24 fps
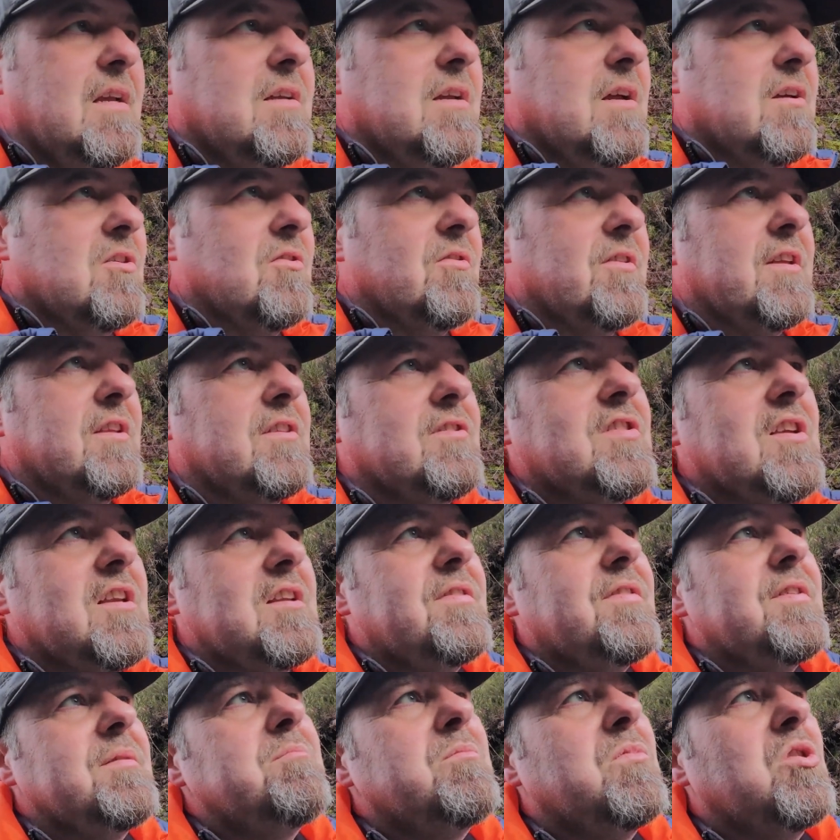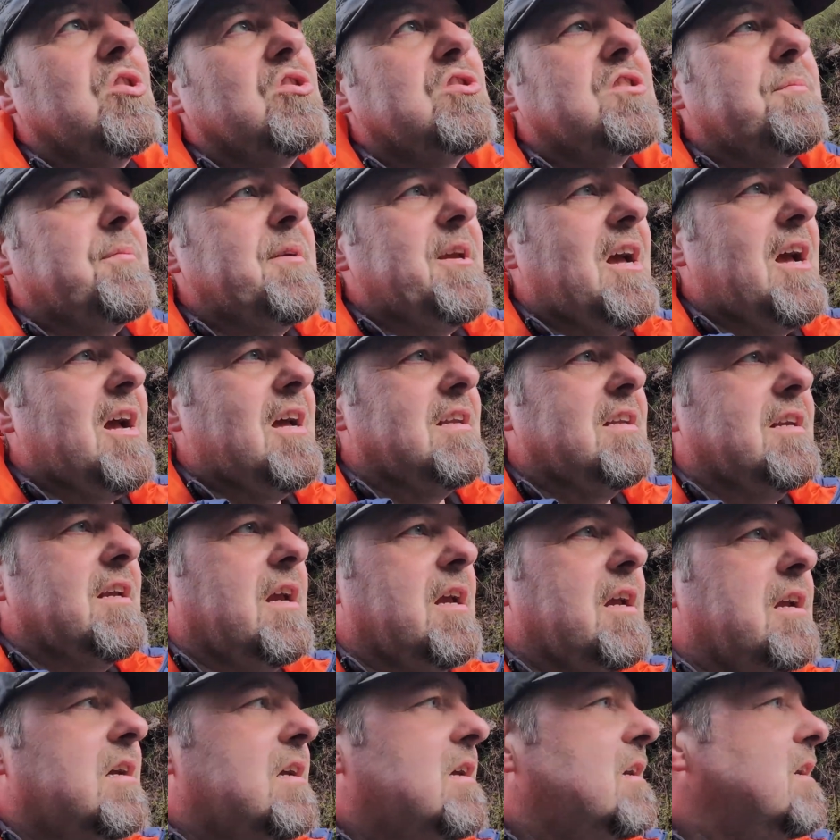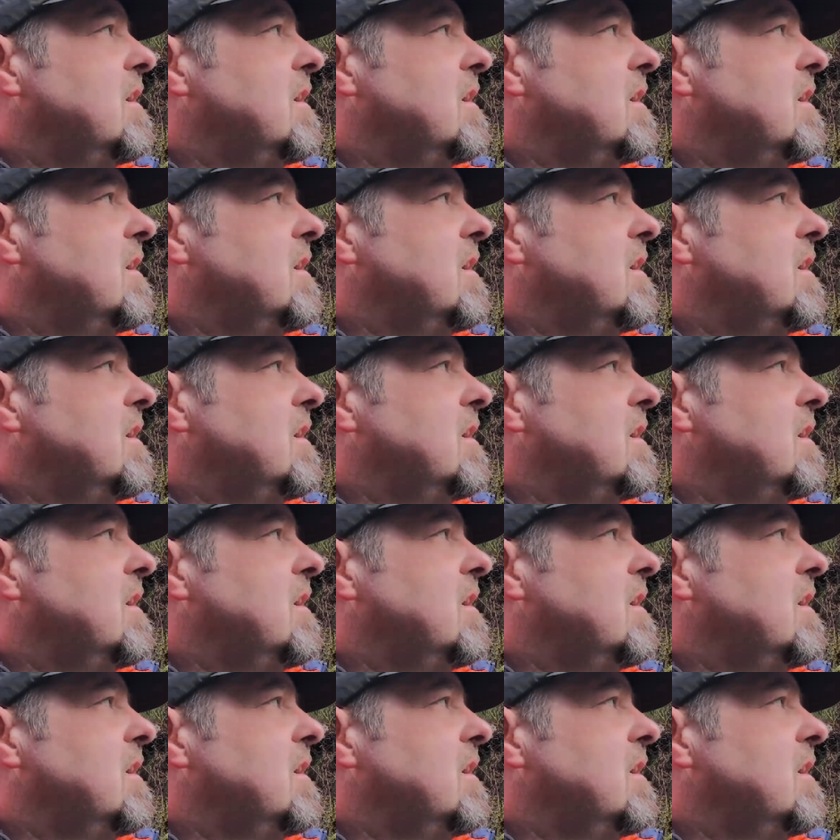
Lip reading: I don't think there's anything more to be had here.